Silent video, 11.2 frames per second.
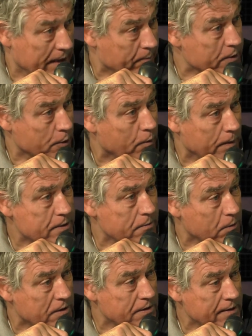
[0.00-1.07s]
That was your question,
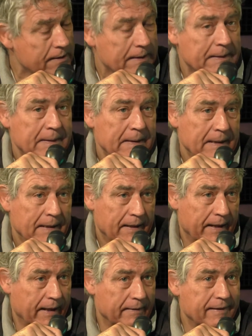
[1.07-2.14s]
wasn't it?
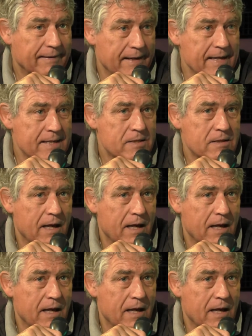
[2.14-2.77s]
Yeah, that is.